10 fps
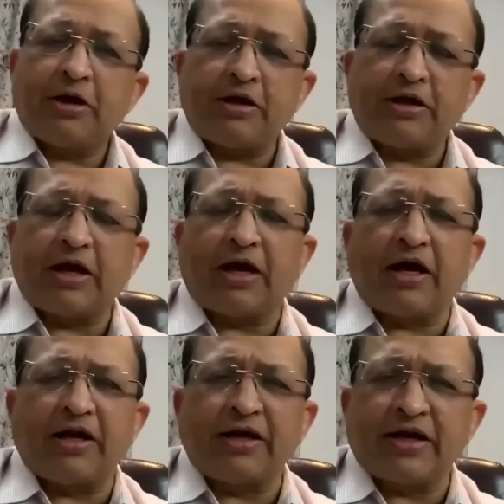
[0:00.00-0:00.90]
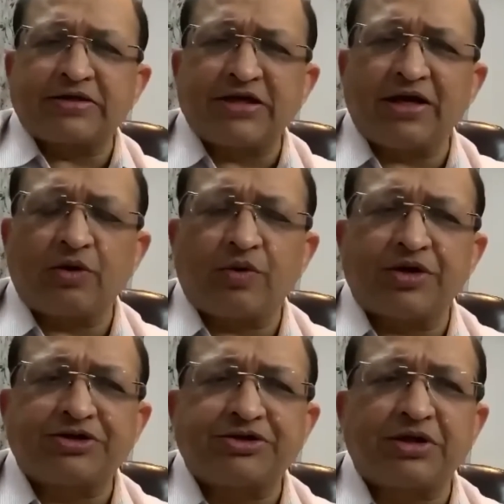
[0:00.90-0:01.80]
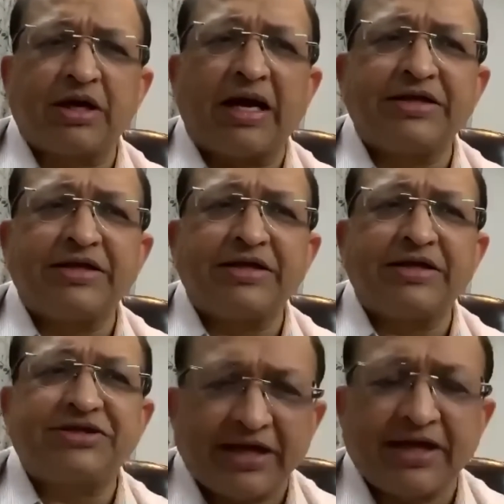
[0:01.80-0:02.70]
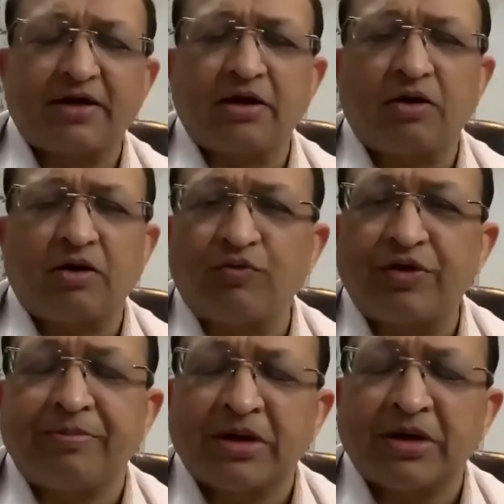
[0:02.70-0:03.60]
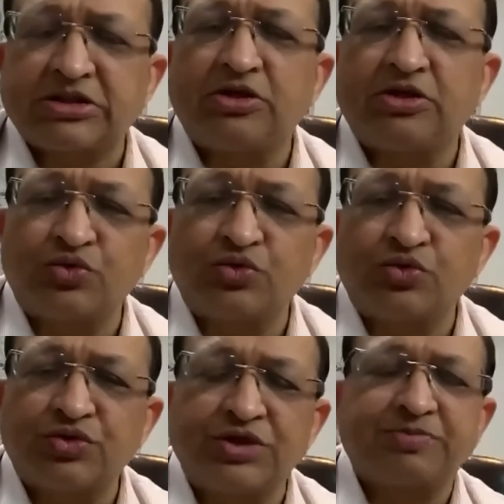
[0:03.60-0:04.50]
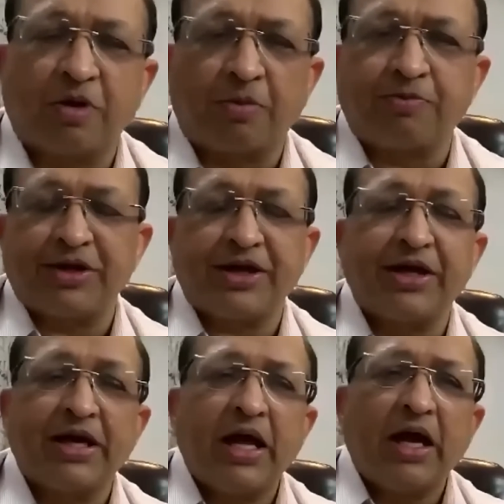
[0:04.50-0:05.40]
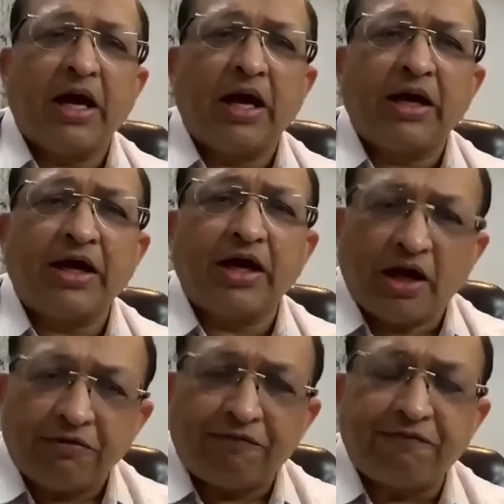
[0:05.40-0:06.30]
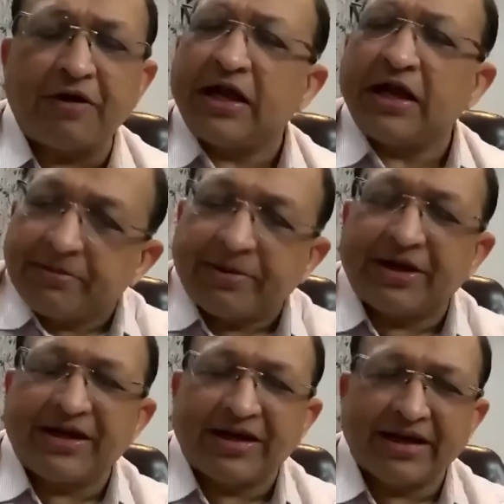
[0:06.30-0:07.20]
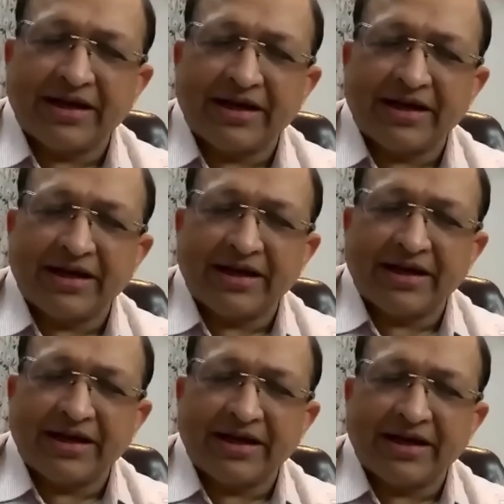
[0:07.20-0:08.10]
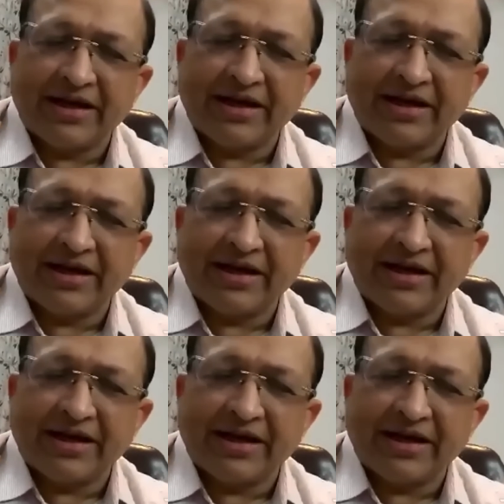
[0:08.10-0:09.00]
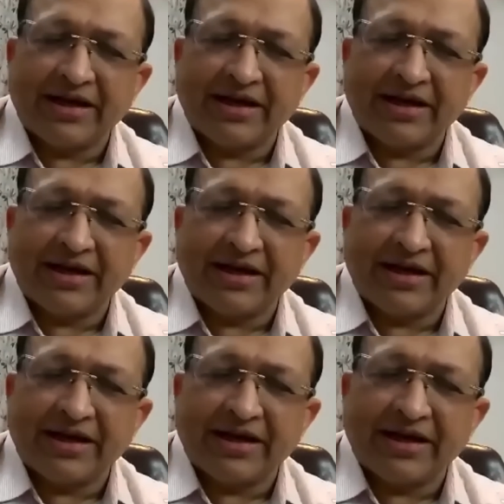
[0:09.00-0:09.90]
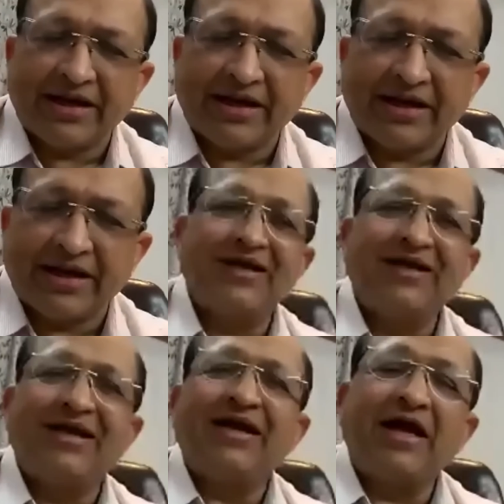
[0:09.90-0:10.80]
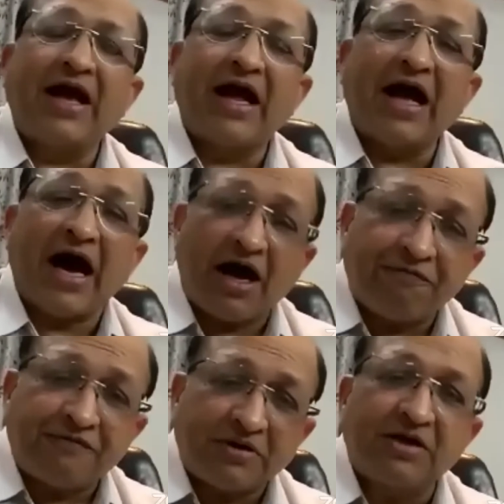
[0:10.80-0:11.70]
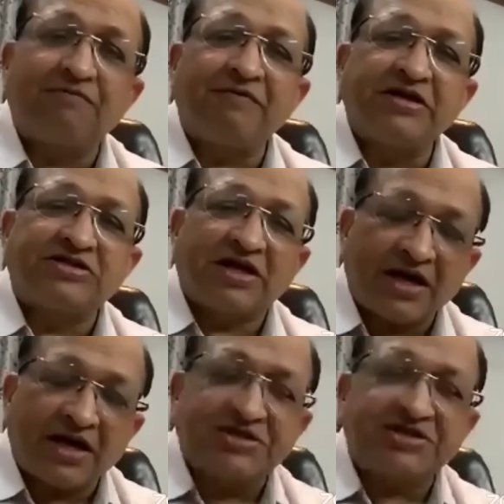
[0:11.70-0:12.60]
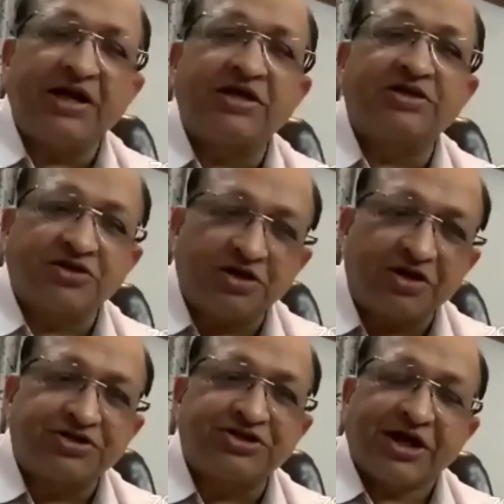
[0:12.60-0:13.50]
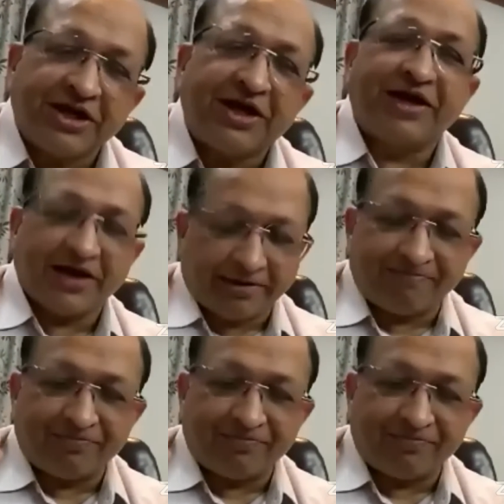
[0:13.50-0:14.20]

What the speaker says: Yeah, an excellent question. I think we must do this properly. If anybody gets fever, cough and cold, after we start seeing a surge in India,